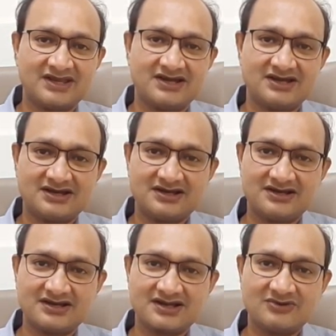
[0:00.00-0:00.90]

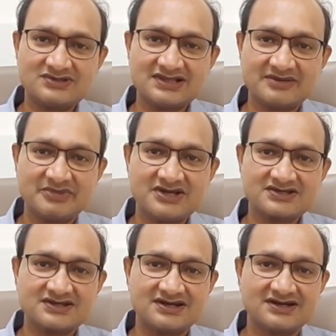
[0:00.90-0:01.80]
uh, counsel the
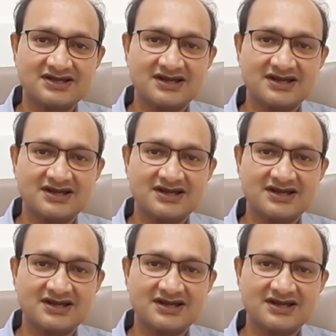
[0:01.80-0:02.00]
patient and,